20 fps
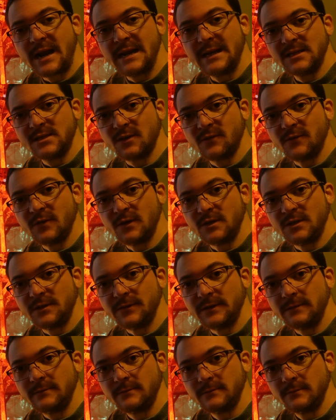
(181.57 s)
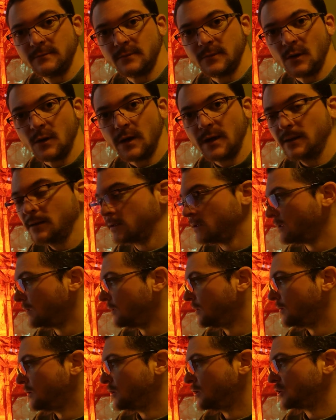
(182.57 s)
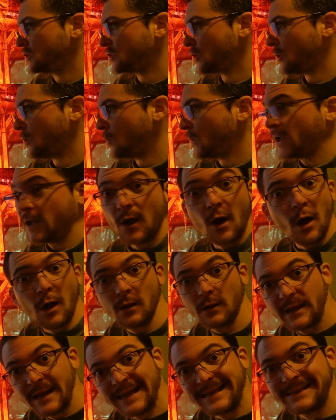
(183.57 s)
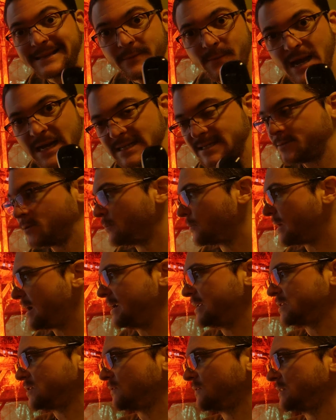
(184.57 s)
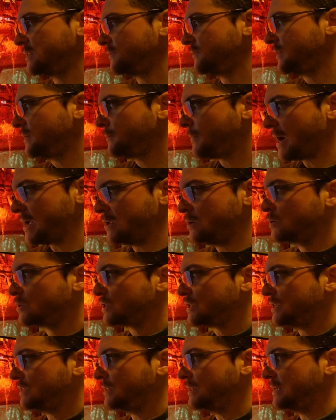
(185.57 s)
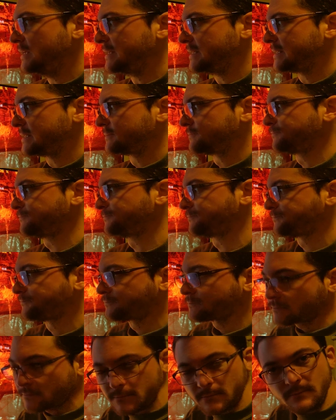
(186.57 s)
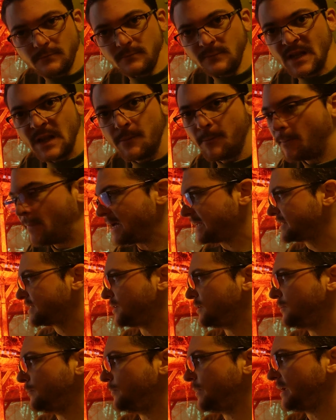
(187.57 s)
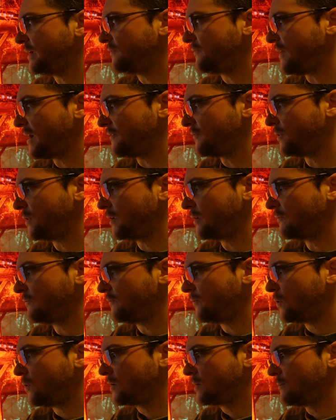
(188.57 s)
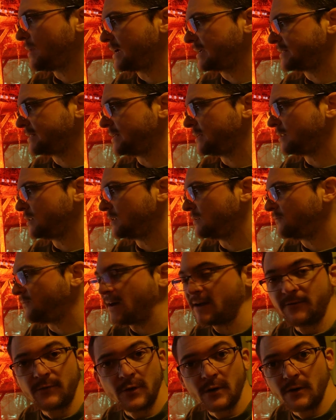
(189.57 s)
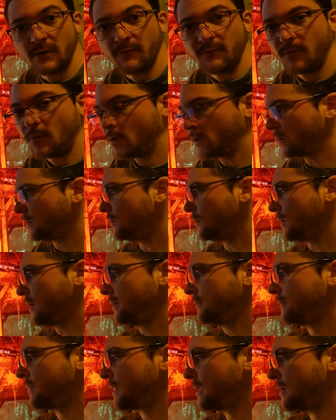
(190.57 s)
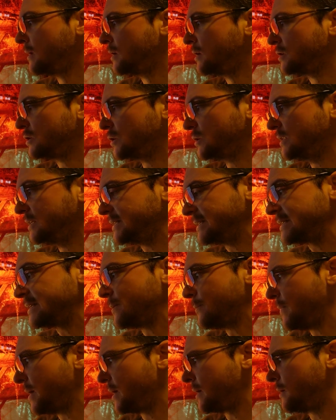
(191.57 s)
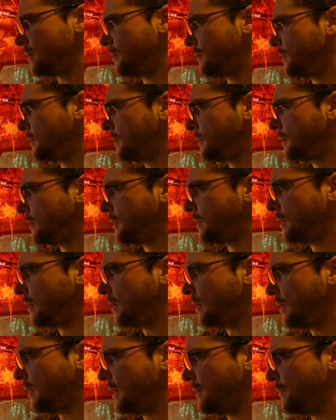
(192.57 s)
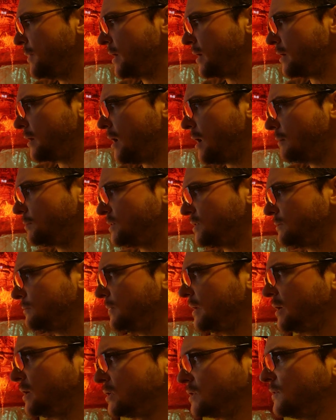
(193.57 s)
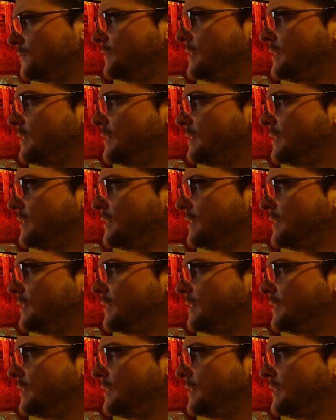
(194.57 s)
brightness of your TV. Okay, so we all get the maximum brightness of the TV by using this Mastering Peak 540 Max CLL 540. Okay, so this is a better uh, a better option because